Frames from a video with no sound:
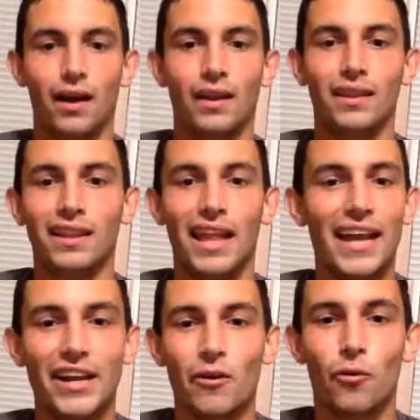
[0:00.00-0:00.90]
Let
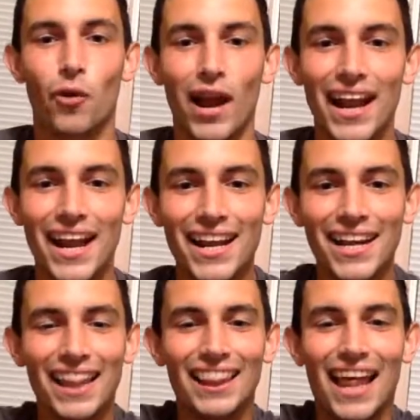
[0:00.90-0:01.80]
it rain
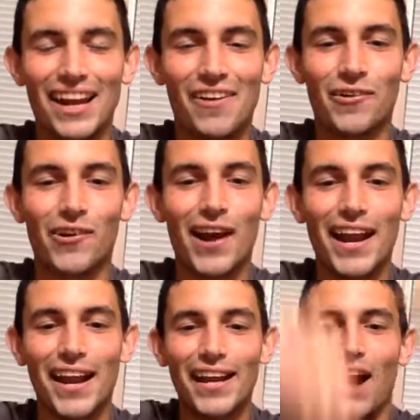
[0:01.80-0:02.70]

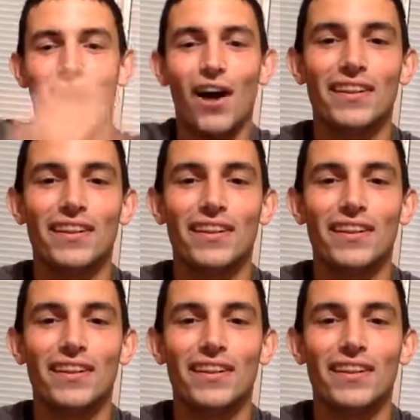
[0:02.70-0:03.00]
on